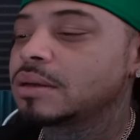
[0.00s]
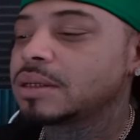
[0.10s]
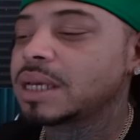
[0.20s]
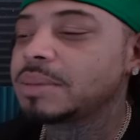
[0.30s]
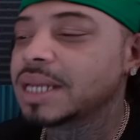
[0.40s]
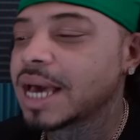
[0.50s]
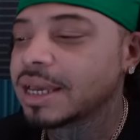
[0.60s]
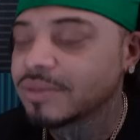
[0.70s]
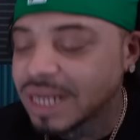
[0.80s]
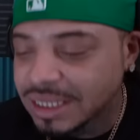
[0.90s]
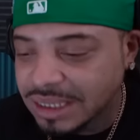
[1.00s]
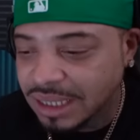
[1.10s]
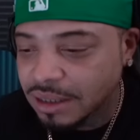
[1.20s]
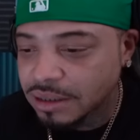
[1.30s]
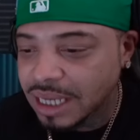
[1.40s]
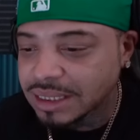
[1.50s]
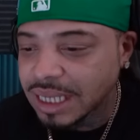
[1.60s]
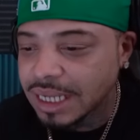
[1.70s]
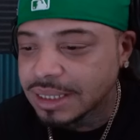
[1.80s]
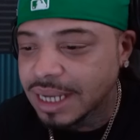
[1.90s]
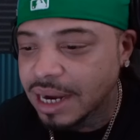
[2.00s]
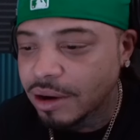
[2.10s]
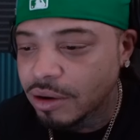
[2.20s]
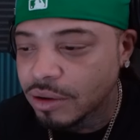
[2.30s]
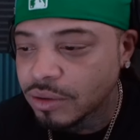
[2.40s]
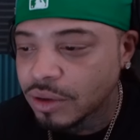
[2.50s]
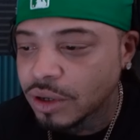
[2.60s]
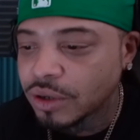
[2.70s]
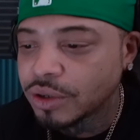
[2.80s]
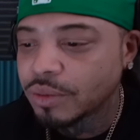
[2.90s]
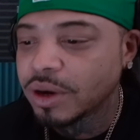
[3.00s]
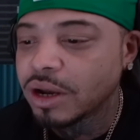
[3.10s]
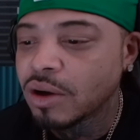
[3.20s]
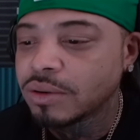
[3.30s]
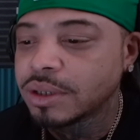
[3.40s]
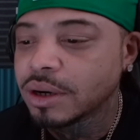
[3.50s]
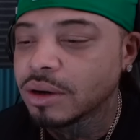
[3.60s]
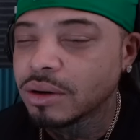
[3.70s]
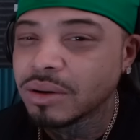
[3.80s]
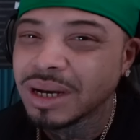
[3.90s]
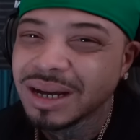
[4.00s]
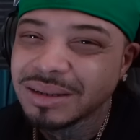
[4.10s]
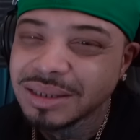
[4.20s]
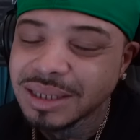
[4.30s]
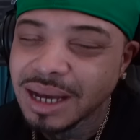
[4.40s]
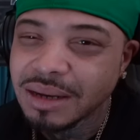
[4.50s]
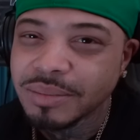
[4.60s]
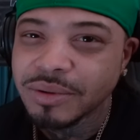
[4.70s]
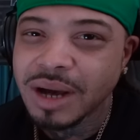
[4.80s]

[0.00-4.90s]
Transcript: They be like, when they see it, they say Daryl, Darrell, Daryl. Understandable.